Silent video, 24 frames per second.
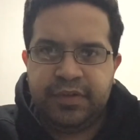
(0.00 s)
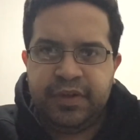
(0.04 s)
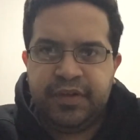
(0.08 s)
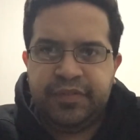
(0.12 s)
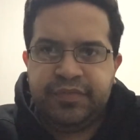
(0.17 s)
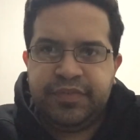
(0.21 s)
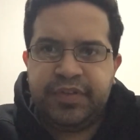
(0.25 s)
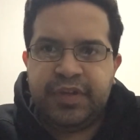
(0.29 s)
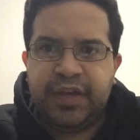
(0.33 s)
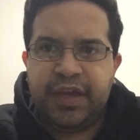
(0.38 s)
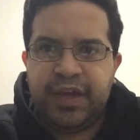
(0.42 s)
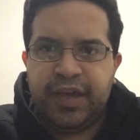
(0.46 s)

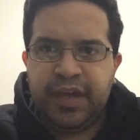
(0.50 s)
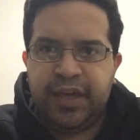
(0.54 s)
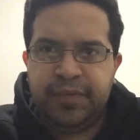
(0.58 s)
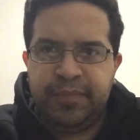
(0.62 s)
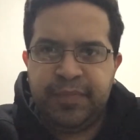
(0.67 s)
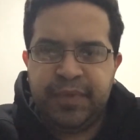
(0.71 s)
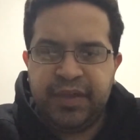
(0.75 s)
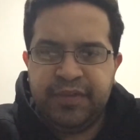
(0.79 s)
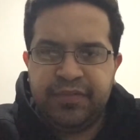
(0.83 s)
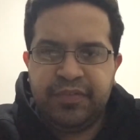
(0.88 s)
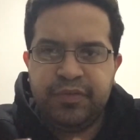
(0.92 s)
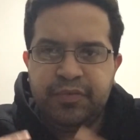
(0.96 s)
of
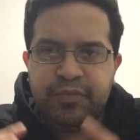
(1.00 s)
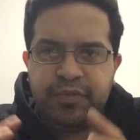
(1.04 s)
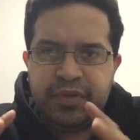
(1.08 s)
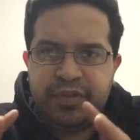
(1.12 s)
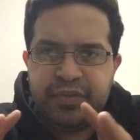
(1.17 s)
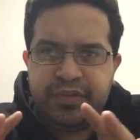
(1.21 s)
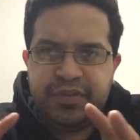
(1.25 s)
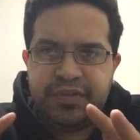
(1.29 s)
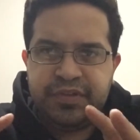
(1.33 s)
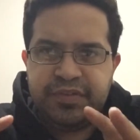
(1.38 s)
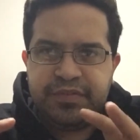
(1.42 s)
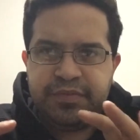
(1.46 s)
time, even
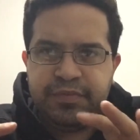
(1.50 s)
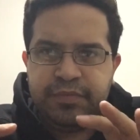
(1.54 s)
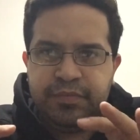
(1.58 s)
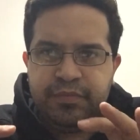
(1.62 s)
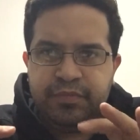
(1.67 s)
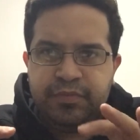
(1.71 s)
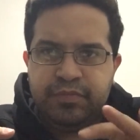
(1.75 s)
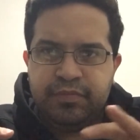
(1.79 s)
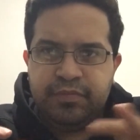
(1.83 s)
with just